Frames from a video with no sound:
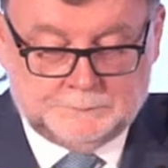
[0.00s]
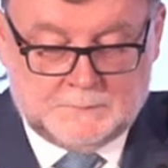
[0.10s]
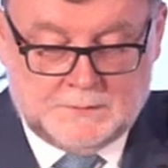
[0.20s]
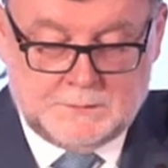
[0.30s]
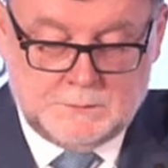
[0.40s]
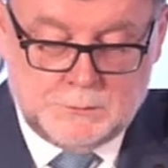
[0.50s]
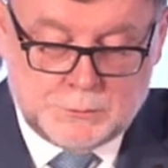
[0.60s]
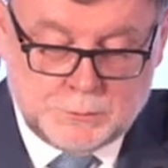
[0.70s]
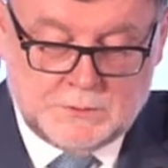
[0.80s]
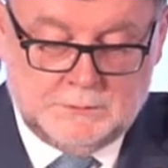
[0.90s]
as an
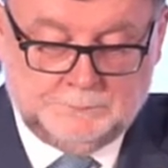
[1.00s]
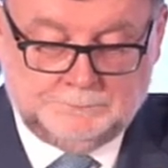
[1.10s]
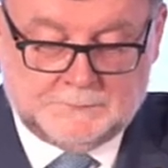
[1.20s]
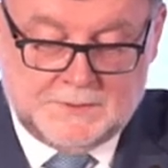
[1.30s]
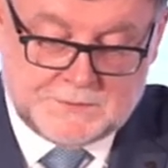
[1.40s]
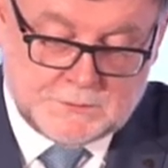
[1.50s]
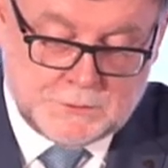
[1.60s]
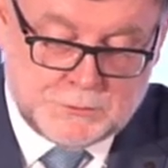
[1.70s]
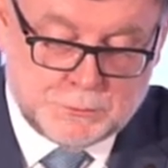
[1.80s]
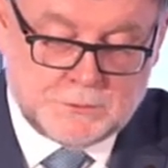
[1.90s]
insurer, as an
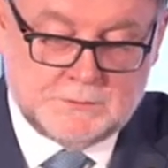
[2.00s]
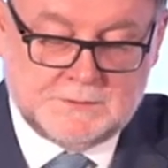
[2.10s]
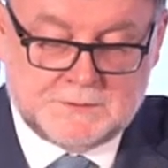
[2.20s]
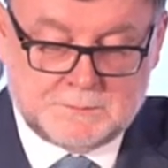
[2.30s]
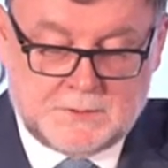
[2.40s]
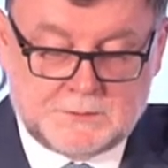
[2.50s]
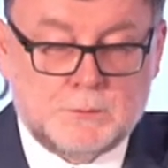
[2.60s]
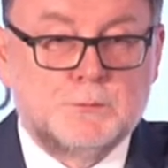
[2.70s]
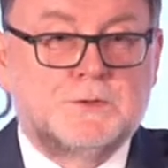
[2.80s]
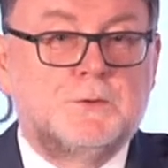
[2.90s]
insurance, but
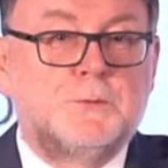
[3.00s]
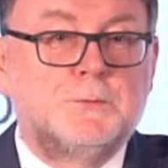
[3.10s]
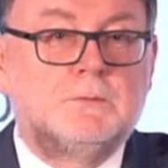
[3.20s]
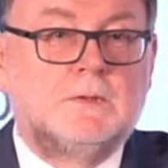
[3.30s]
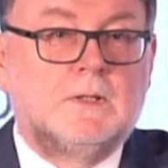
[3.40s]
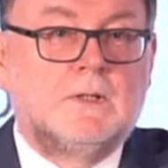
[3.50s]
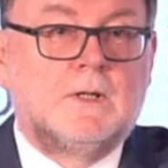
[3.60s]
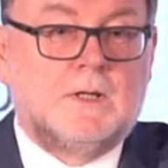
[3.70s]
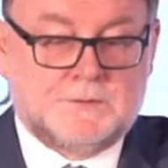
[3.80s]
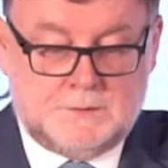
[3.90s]
also
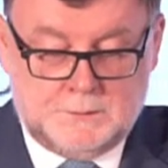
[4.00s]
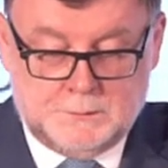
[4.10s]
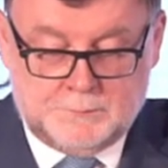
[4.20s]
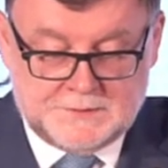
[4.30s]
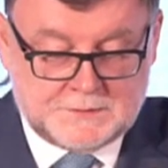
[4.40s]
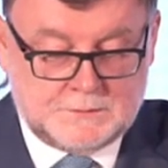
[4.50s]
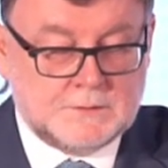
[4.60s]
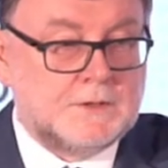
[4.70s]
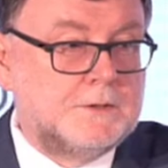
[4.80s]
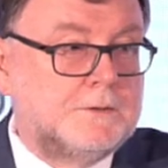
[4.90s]
as an
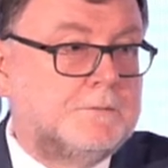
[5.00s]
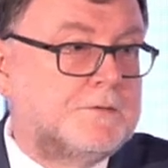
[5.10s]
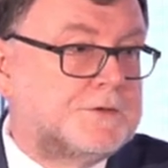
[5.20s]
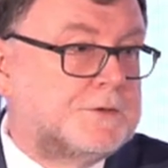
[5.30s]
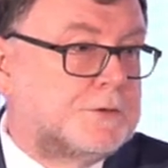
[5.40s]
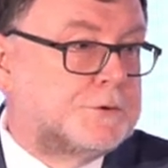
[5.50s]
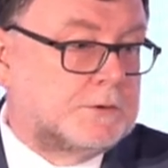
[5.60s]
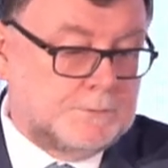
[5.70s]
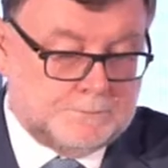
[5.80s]
investor in infrastructure.